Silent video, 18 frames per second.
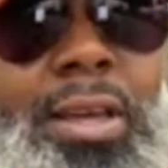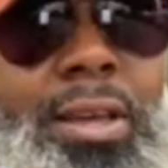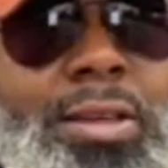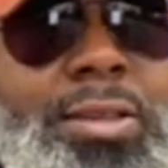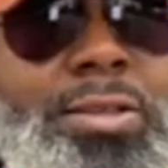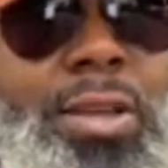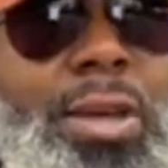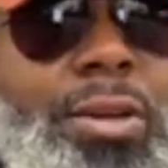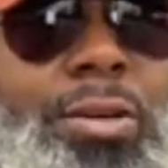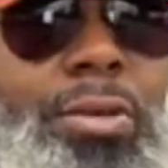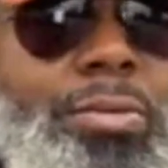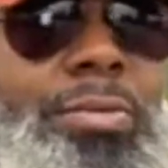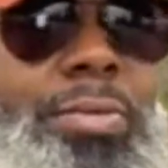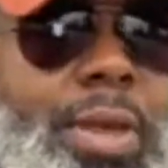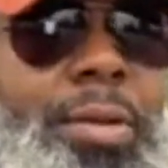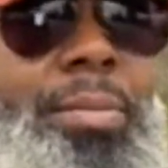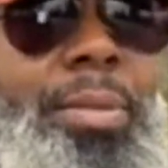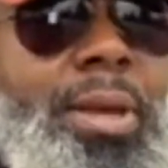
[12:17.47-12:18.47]
So
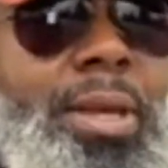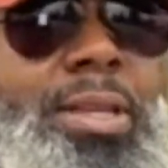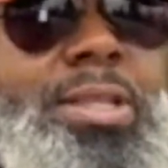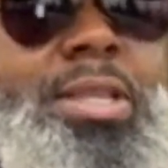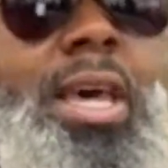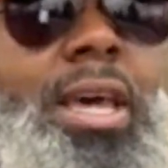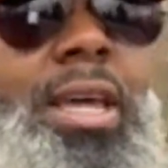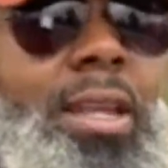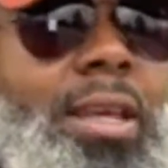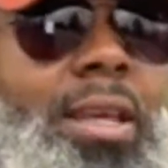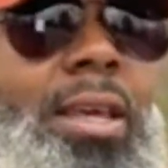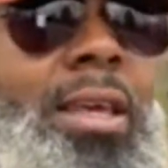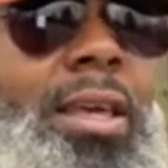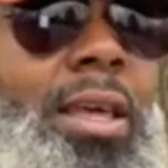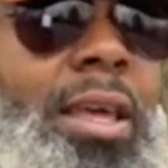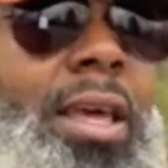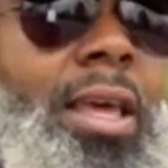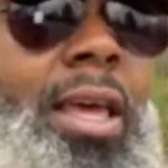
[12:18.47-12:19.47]
that being said,
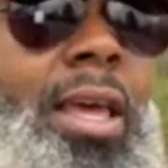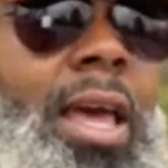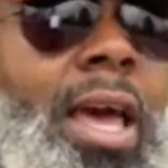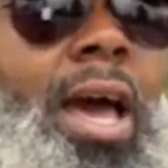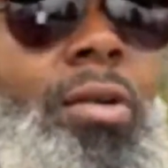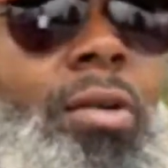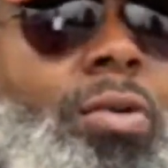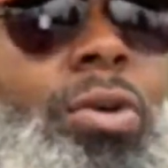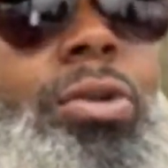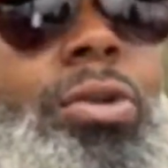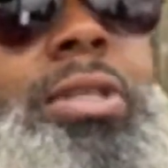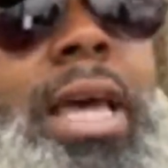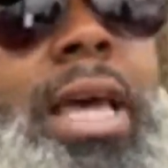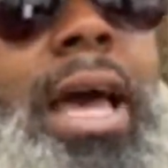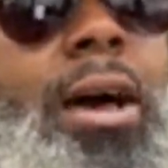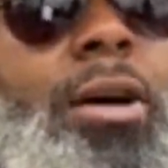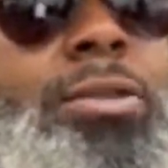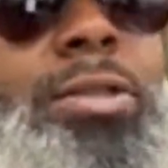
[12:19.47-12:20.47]
I rolled
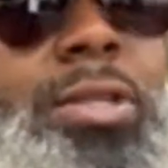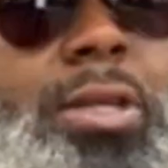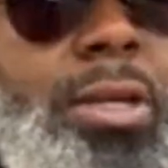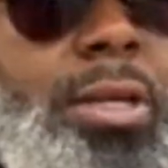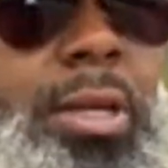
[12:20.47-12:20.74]
out,